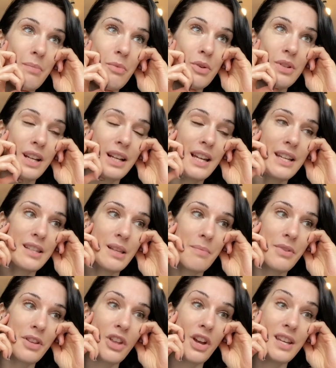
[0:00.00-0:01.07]
musically, it's
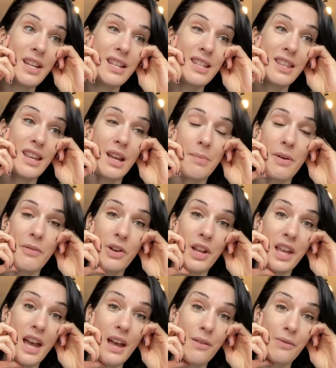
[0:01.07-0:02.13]
something that I need to think about very
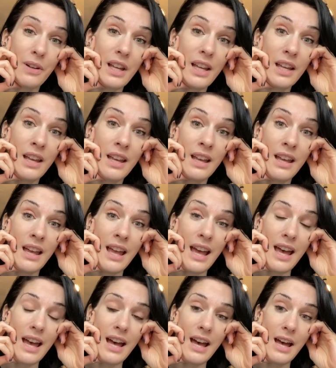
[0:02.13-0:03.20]
carefully.
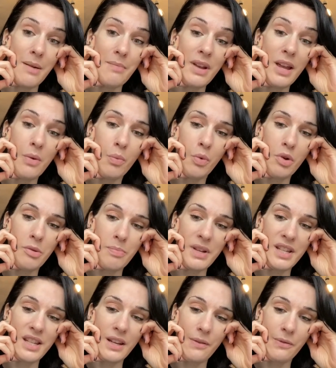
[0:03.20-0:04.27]
It would be
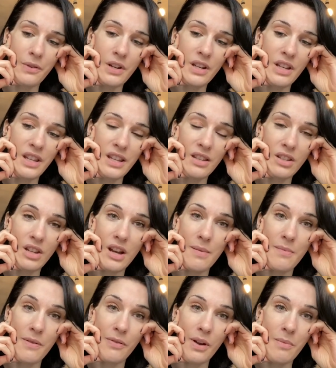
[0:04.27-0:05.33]
different this
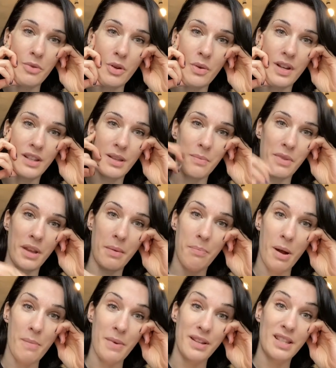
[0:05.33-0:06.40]
time if I'm doing something
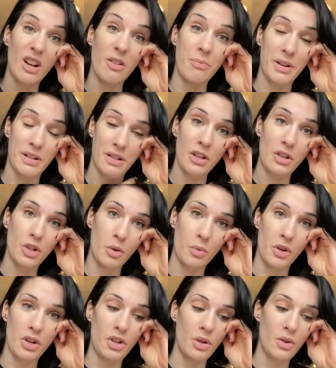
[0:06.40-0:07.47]
by myself, because I do
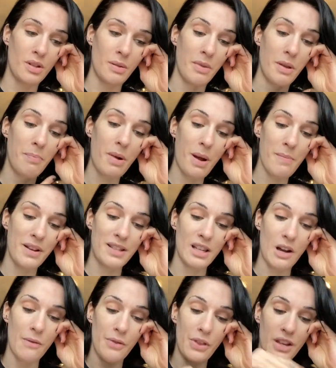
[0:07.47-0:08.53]
want to do something by
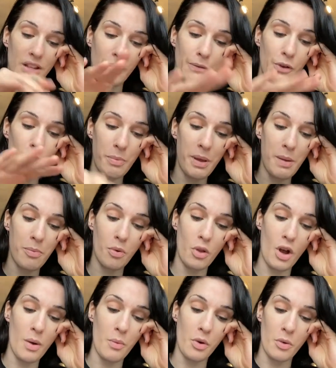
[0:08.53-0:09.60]
myself. There's a few people
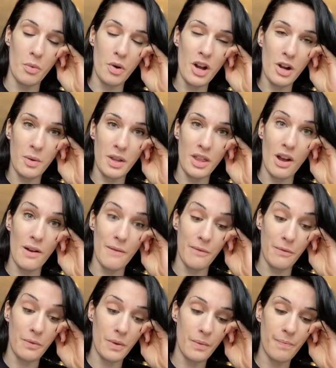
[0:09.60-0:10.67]
that I want to work with that
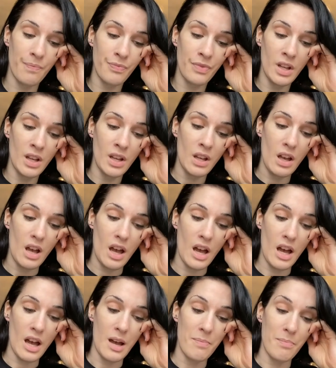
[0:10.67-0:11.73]

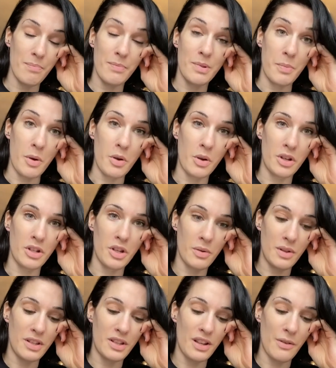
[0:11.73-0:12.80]
I've spoken to
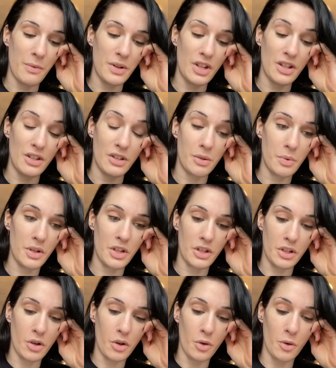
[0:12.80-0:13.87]
and stuff, which is
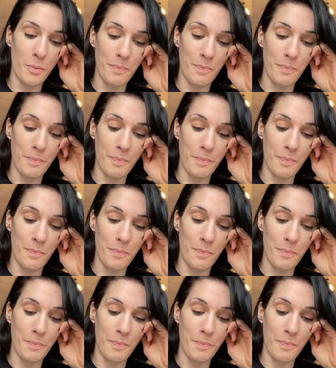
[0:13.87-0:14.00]
cool.